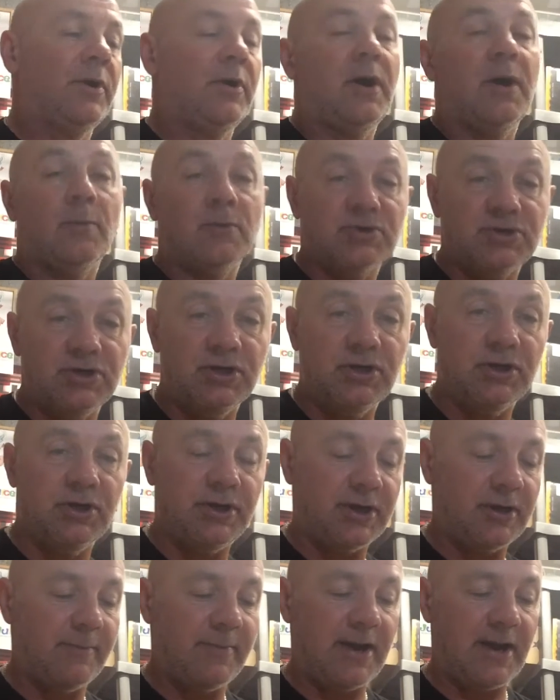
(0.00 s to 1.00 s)
I was
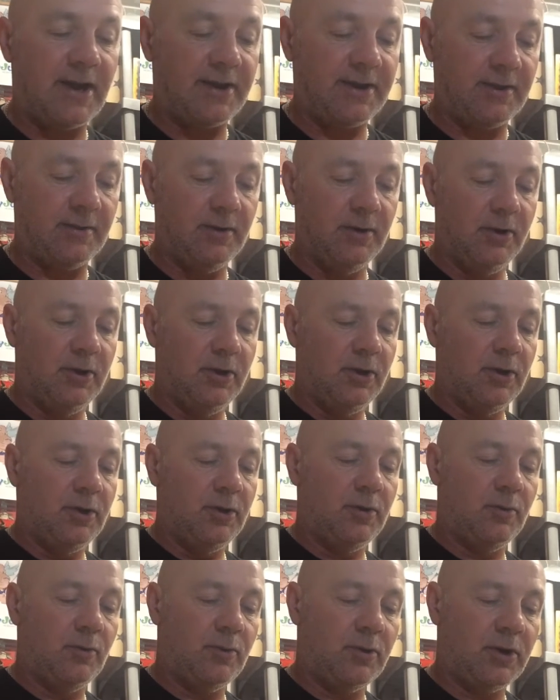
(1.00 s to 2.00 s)
learning about it
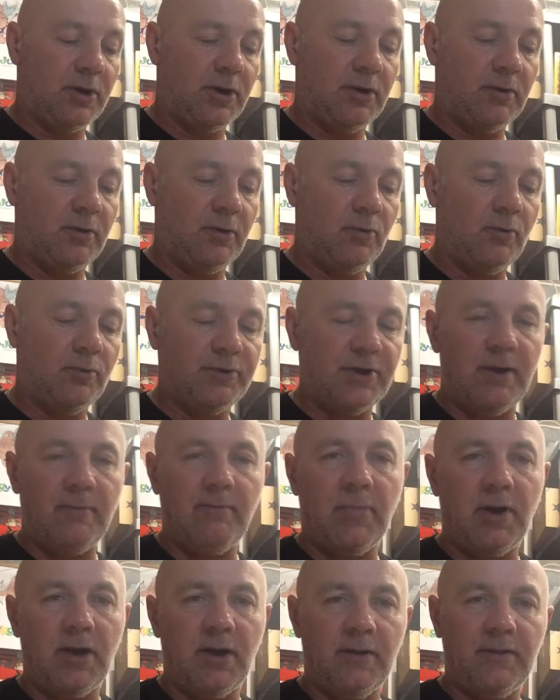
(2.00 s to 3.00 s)
were all done
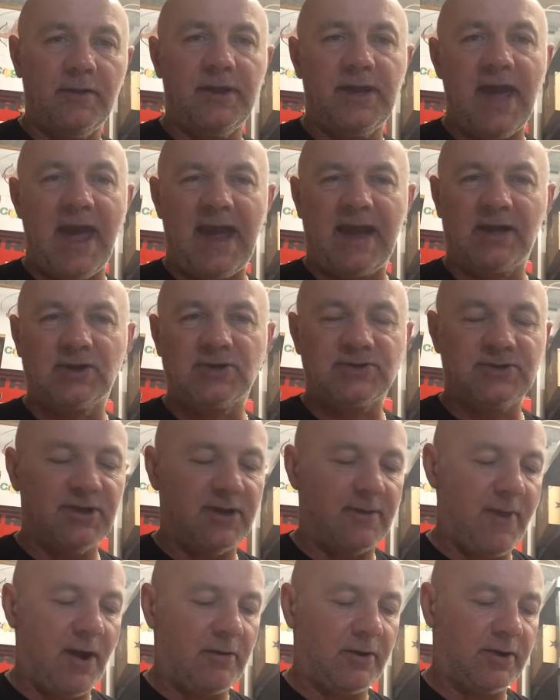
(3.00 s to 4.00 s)
by the Yanks, the
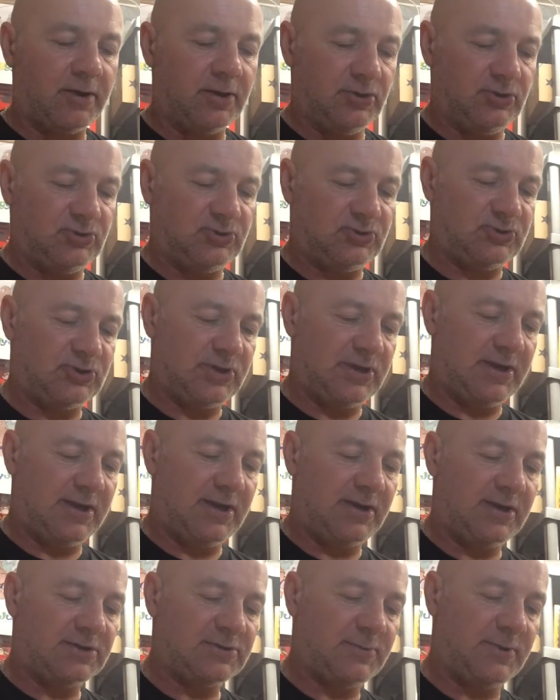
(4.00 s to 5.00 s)
Americans,
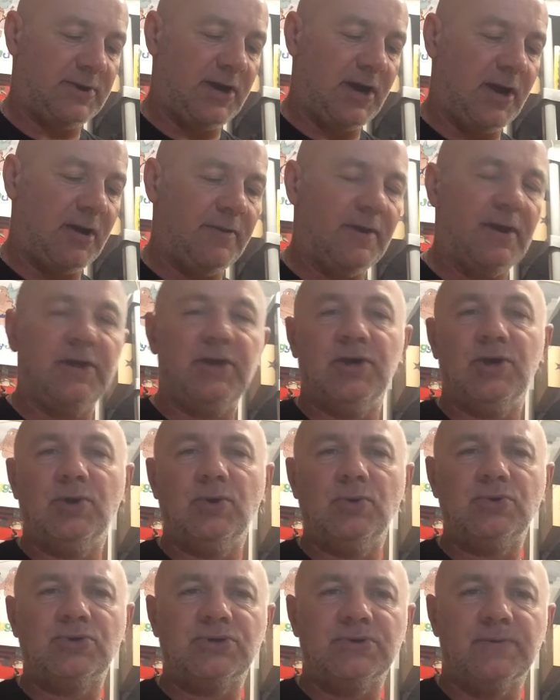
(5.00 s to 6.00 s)
and as we know they
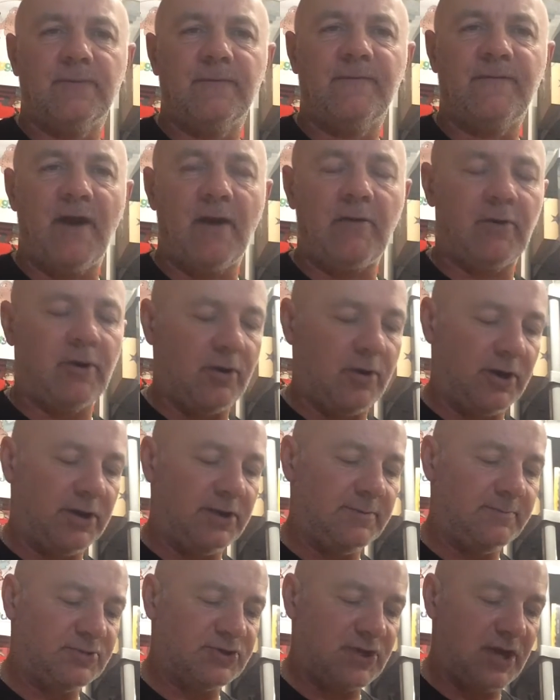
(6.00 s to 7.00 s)
use
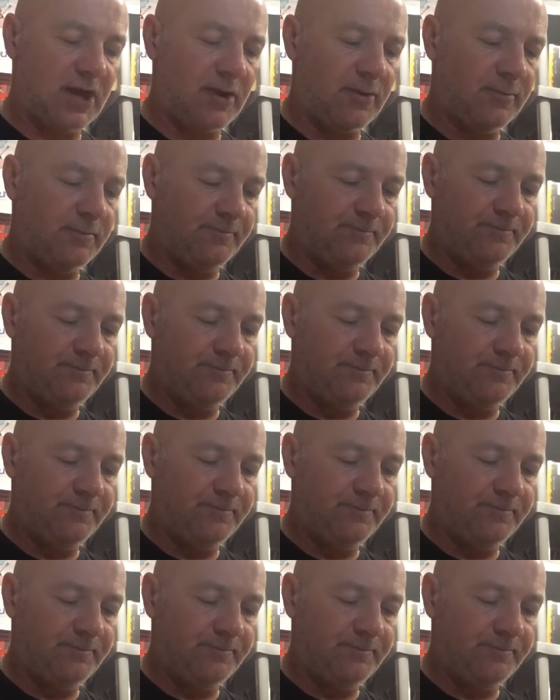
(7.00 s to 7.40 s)
Fahrenheit. So